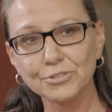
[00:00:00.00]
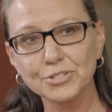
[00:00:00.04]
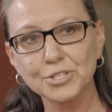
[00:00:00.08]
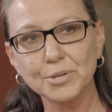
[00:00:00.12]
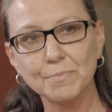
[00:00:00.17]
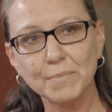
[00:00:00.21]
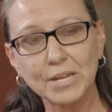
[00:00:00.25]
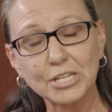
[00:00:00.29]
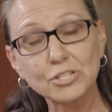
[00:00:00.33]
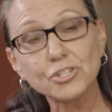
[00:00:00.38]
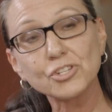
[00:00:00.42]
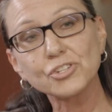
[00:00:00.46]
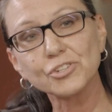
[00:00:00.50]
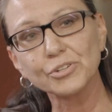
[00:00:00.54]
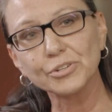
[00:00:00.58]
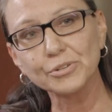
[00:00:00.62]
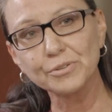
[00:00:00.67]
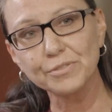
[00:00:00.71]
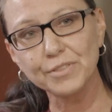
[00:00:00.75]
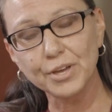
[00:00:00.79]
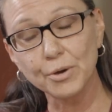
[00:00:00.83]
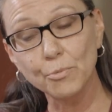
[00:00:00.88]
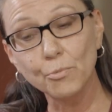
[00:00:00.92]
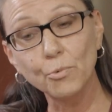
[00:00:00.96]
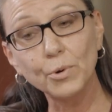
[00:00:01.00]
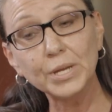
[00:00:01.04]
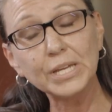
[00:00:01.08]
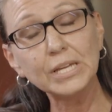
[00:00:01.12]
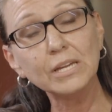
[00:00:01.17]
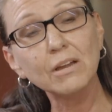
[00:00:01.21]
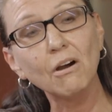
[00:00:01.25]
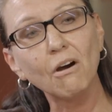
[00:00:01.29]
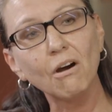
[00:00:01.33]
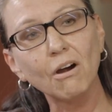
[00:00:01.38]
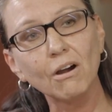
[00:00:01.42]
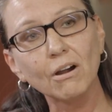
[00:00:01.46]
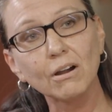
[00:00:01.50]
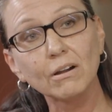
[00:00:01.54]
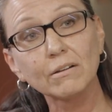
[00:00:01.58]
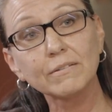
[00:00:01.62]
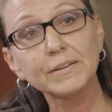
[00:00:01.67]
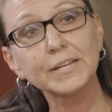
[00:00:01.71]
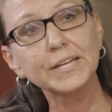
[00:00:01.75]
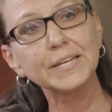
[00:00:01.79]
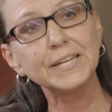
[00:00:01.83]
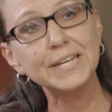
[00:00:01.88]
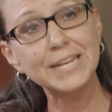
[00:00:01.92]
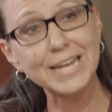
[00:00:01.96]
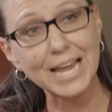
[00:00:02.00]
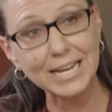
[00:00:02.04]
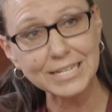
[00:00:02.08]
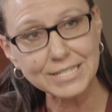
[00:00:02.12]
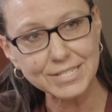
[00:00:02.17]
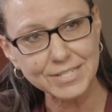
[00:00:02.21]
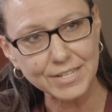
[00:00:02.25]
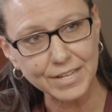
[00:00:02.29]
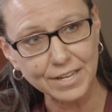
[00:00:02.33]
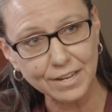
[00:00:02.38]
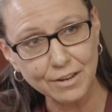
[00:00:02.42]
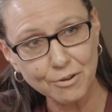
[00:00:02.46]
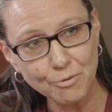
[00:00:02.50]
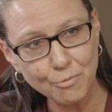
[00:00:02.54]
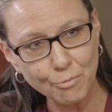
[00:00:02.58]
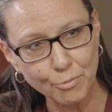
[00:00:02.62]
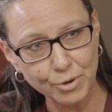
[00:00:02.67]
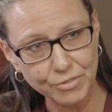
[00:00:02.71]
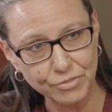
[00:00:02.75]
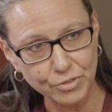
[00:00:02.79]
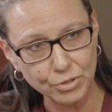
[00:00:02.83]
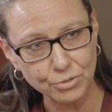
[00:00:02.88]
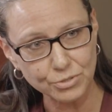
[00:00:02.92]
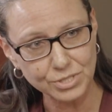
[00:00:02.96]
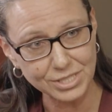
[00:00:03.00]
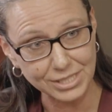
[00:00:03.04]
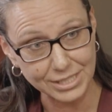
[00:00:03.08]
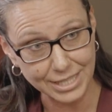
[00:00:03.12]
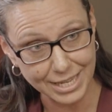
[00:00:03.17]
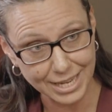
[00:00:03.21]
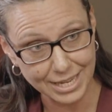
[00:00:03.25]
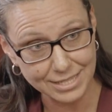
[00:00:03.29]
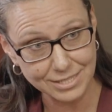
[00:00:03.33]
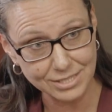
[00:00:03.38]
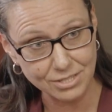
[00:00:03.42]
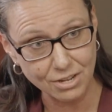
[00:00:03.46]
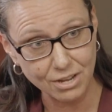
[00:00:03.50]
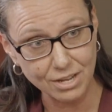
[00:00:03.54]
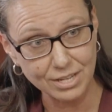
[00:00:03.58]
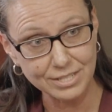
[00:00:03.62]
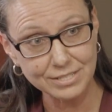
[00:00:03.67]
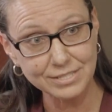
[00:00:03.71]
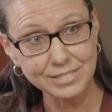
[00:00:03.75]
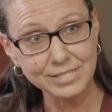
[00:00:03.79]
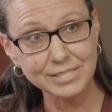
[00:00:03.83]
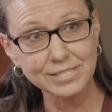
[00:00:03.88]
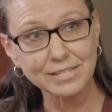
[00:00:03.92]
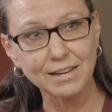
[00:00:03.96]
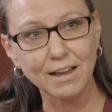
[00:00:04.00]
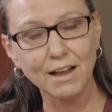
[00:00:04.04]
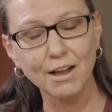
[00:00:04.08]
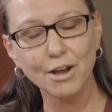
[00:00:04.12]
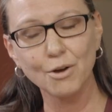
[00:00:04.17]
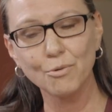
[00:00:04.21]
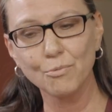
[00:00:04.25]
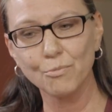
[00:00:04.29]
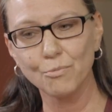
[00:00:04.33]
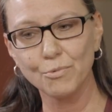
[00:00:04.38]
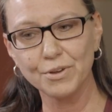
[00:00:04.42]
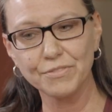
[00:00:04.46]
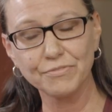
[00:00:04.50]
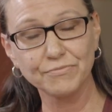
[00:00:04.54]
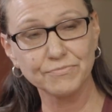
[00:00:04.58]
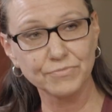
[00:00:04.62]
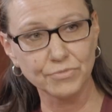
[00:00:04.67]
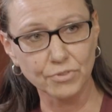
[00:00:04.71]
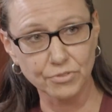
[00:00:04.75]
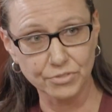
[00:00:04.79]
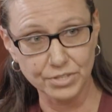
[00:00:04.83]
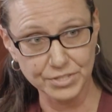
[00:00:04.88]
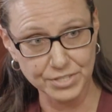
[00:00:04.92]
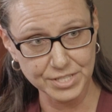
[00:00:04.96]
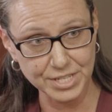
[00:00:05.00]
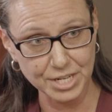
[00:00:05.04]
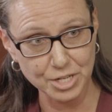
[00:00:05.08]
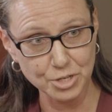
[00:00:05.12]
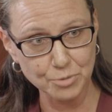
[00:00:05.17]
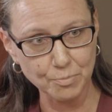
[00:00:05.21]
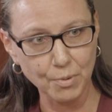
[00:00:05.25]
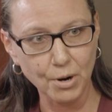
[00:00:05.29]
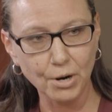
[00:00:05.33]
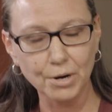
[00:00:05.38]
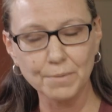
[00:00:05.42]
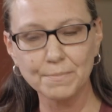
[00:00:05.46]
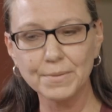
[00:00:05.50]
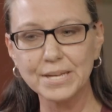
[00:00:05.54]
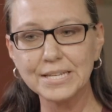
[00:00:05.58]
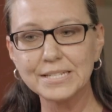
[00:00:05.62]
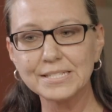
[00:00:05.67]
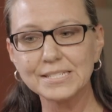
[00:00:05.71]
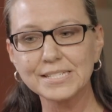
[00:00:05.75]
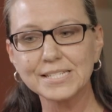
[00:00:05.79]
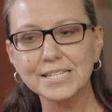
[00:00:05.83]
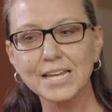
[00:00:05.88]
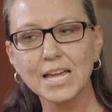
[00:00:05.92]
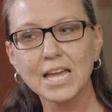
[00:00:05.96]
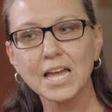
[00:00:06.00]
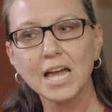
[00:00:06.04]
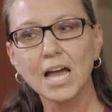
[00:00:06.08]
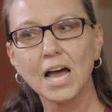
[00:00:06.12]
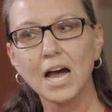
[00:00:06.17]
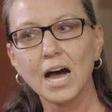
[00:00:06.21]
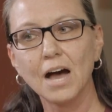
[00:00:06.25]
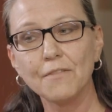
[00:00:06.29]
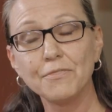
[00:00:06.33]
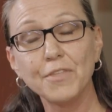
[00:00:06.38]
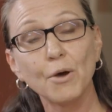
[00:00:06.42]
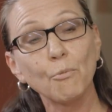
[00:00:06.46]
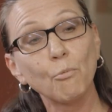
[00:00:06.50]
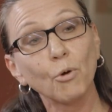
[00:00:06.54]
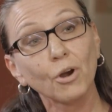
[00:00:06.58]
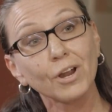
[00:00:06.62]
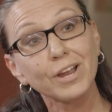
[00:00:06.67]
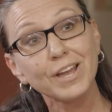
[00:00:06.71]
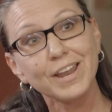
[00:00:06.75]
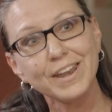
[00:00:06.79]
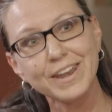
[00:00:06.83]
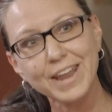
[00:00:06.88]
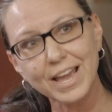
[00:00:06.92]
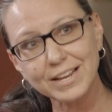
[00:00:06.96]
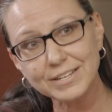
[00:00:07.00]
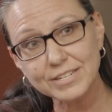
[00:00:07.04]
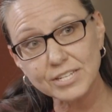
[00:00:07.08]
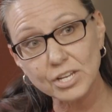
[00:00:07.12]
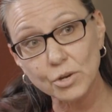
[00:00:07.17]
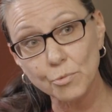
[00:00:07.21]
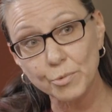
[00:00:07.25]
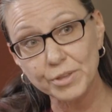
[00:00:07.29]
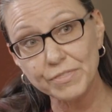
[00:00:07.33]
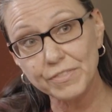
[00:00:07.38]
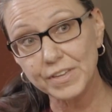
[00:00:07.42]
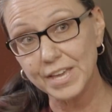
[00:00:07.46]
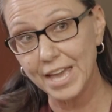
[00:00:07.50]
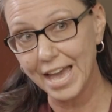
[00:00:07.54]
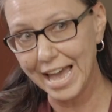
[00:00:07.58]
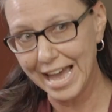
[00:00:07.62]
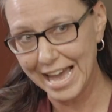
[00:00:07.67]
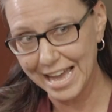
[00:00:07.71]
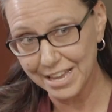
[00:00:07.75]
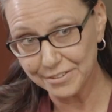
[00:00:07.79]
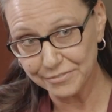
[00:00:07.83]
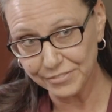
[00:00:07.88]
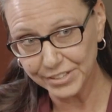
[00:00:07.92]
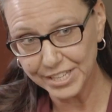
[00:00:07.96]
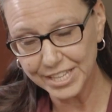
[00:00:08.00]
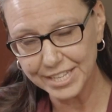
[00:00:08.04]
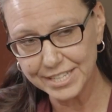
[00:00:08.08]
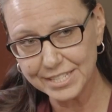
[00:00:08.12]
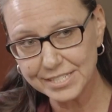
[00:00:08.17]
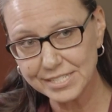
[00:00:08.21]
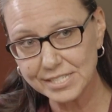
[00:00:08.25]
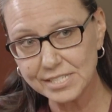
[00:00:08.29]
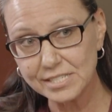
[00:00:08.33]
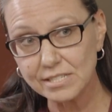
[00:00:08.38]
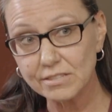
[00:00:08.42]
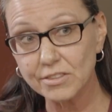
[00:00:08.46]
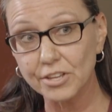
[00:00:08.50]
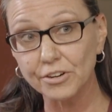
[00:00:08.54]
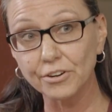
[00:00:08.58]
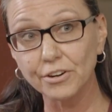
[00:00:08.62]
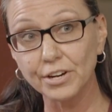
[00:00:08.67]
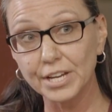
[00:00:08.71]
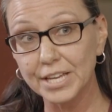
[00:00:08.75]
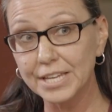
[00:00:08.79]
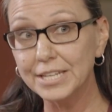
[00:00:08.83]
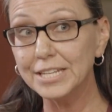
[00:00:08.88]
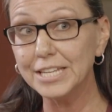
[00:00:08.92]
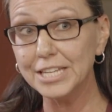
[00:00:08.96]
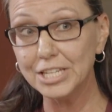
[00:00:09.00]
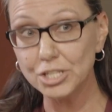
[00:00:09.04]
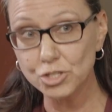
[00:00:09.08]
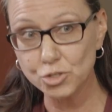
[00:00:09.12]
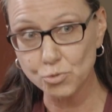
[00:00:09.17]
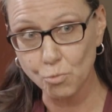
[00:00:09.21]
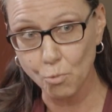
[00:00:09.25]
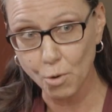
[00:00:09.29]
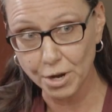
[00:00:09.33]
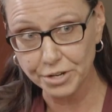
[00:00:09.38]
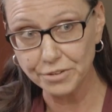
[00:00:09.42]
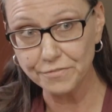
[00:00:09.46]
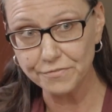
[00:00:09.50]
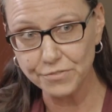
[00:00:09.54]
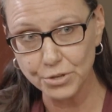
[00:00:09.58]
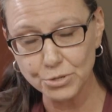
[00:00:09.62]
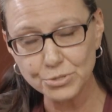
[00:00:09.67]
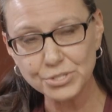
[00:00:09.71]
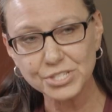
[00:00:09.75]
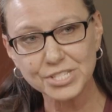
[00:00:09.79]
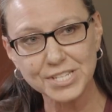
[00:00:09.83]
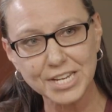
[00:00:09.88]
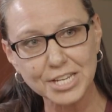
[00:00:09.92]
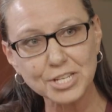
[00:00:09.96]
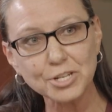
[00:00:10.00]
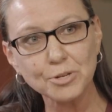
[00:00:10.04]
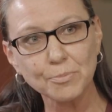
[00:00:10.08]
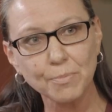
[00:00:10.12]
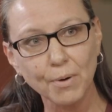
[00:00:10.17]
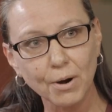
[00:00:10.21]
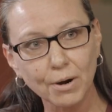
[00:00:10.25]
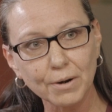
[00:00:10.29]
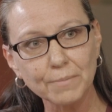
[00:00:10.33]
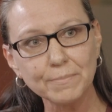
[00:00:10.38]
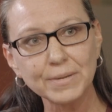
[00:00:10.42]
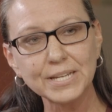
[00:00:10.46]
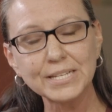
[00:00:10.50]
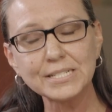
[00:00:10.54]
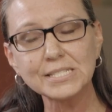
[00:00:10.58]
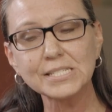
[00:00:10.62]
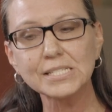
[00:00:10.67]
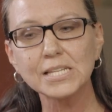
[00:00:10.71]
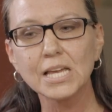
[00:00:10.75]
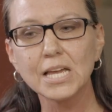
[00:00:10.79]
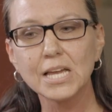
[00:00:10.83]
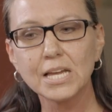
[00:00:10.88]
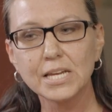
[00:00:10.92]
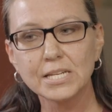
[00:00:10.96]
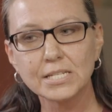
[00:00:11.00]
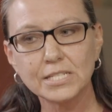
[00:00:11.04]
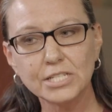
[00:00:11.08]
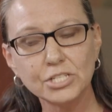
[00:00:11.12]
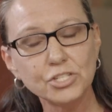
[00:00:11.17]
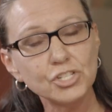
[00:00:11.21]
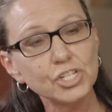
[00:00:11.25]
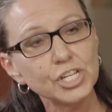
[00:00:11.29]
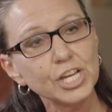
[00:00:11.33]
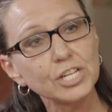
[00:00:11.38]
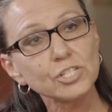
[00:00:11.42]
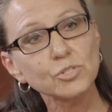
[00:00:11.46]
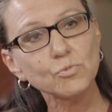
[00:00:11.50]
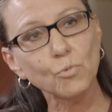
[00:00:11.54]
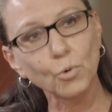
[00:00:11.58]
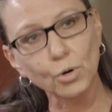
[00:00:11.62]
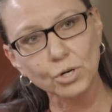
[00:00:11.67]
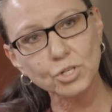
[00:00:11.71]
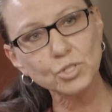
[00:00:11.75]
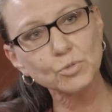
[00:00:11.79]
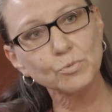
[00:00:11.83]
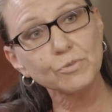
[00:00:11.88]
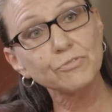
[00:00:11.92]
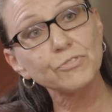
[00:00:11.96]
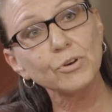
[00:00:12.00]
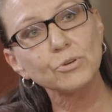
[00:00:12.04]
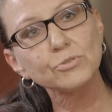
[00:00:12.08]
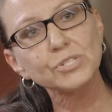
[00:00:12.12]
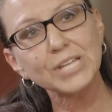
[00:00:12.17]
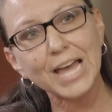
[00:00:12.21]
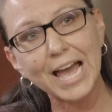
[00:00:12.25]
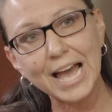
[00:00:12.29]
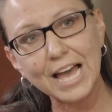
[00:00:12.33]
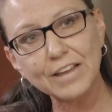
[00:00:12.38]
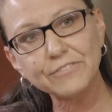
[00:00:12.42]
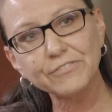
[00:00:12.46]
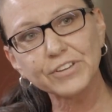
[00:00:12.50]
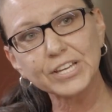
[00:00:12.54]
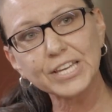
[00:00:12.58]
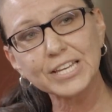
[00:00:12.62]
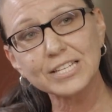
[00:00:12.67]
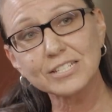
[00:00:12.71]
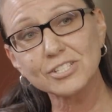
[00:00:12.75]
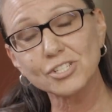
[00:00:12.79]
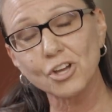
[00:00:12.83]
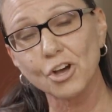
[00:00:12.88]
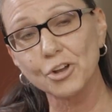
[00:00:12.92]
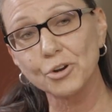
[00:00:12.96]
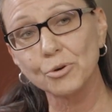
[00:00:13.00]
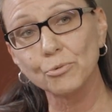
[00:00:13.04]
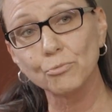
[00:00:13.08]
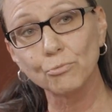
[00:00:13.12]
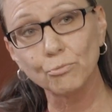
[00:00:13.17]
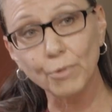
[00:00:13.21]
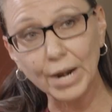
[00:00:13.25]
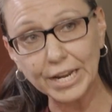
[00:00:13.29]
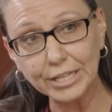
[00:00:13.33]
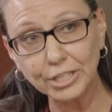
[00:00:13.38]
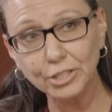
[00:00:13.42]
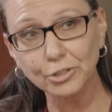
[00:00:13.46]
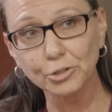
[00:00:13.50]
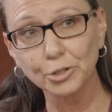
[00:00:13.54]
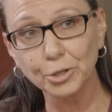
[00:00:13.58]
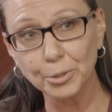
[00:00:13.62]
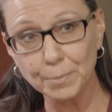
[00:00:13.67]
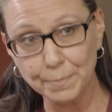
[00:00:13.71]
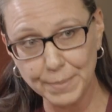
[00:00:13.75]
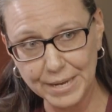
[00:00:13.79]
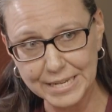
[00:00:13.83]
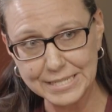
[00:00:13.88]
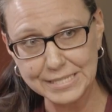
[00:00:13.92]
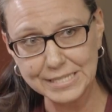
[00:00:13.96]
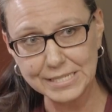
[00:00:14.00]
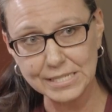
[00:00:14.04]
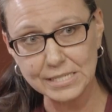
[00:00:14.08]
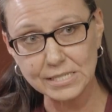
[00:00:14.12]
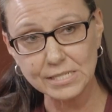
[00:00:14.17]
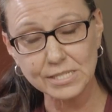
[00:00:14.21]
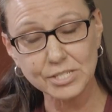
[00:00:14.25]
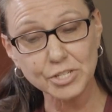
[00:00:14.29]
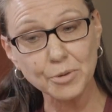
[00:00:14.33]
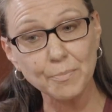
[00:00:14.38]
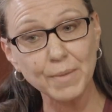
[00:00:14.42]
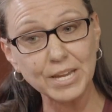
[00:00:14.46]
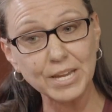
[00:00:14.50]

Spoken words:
to make sure that we are connecting with those liaisons, with the state departments, that we're connecting with the advocates that are in each one of those state departments. DGS works with those advocates on a regular basis to